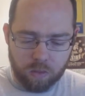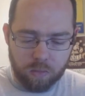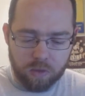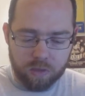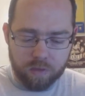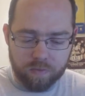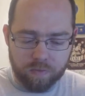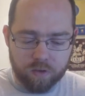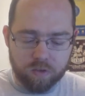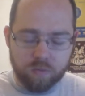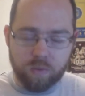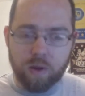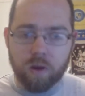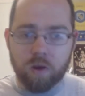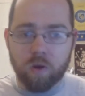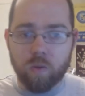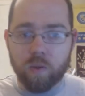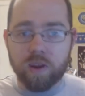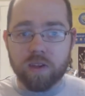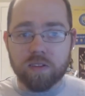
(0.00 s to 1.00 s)
be the first player
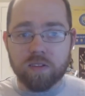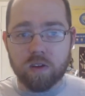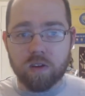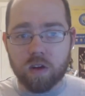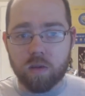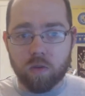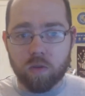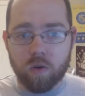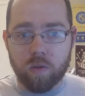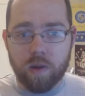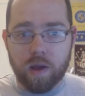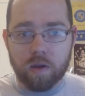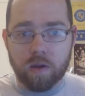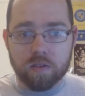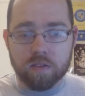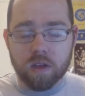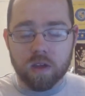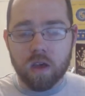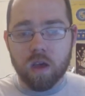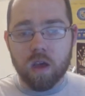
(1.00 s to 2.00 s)
to win a certain number of
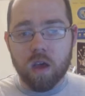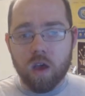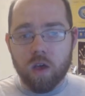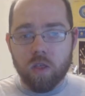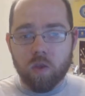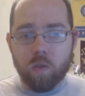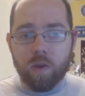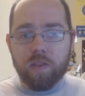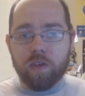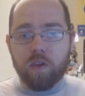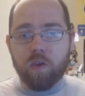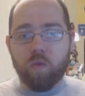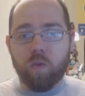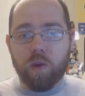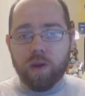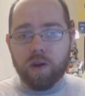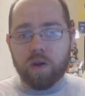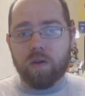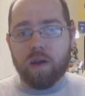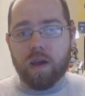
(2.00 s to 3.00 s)
rounds. The way that you
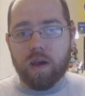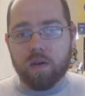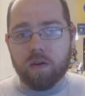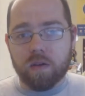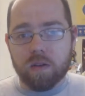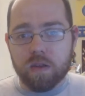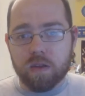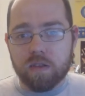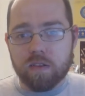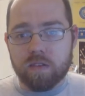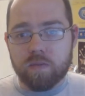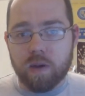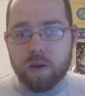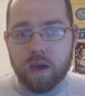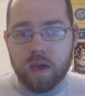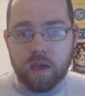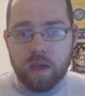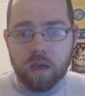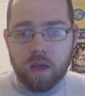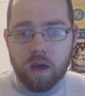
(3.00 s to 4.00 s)
win a round is
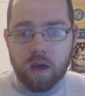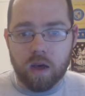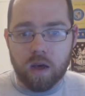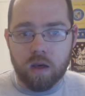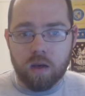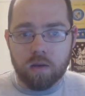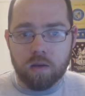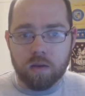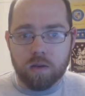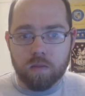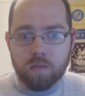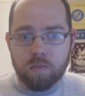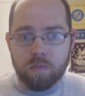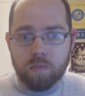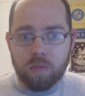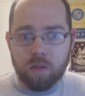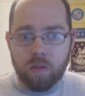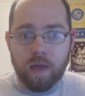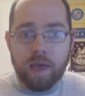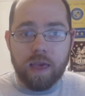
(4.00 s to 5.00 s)
by
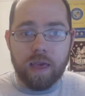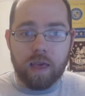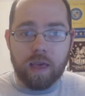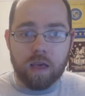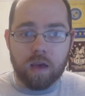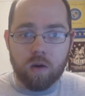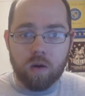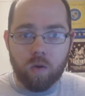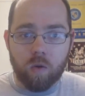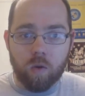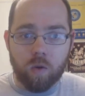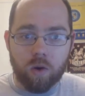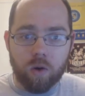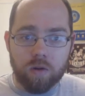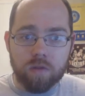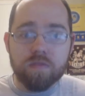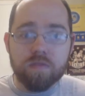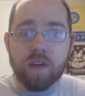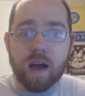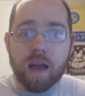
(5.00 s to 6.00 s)
playing
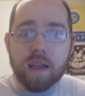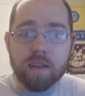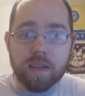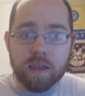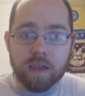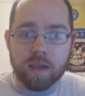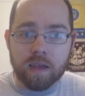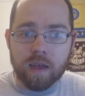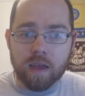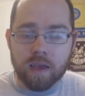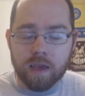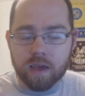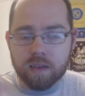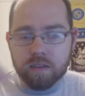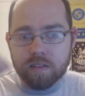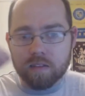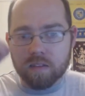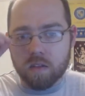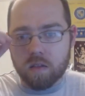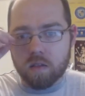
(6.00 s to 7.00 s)
or finding, I
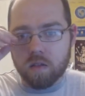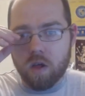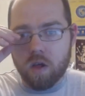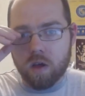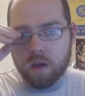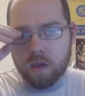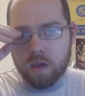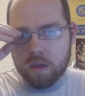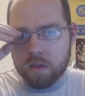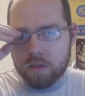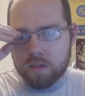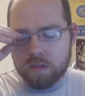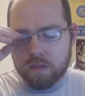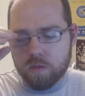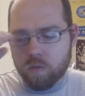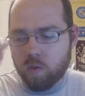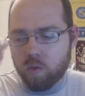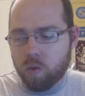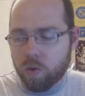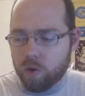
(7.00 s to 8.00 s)
guess, the longest
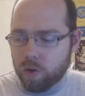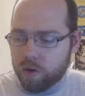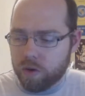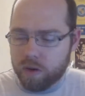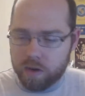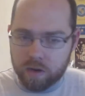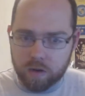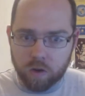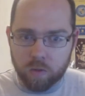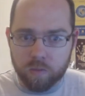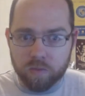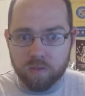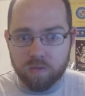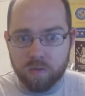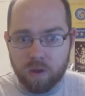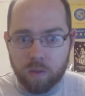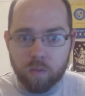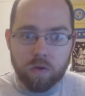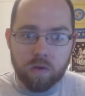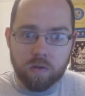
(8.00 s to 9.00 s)
word in terms of
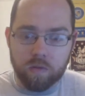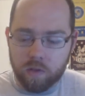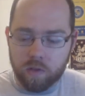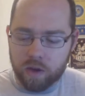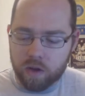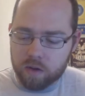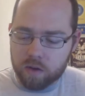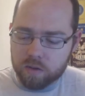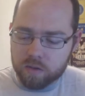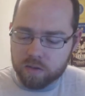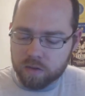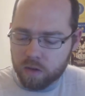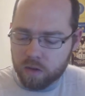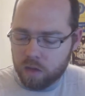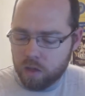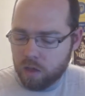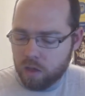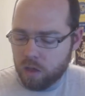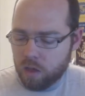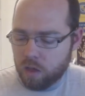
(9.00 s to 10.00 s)
number of letters.
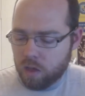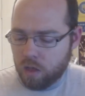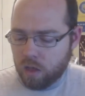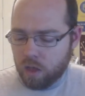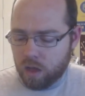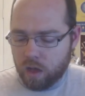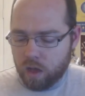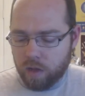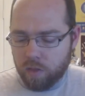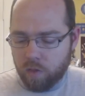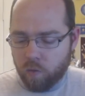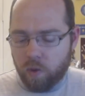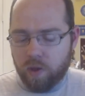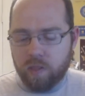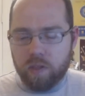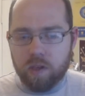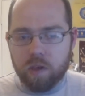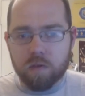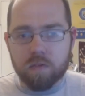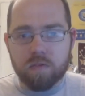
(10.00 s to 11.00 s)
The way
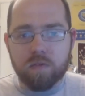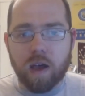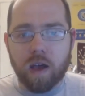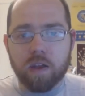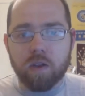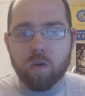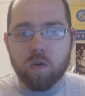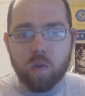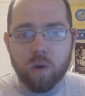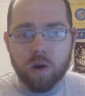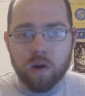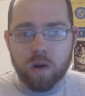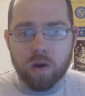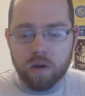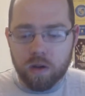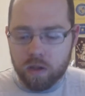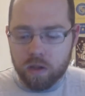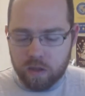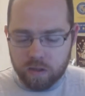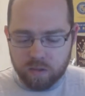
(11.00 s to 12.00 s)
that you find a
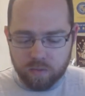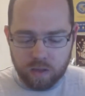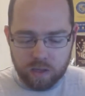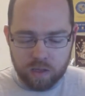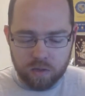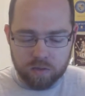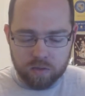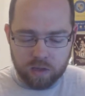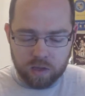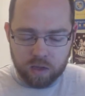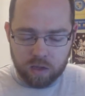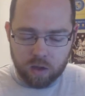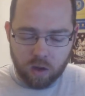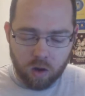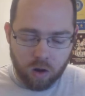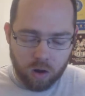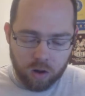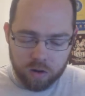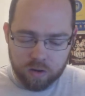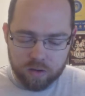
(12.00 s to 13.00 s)
word is by using
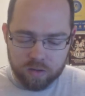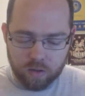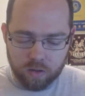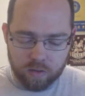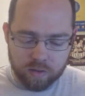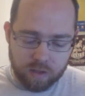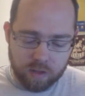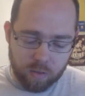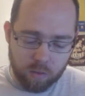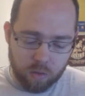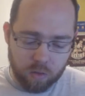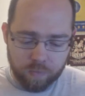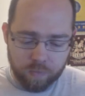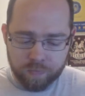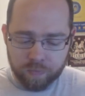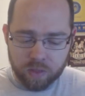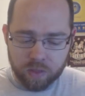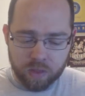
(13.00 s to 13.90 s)
cards on the table.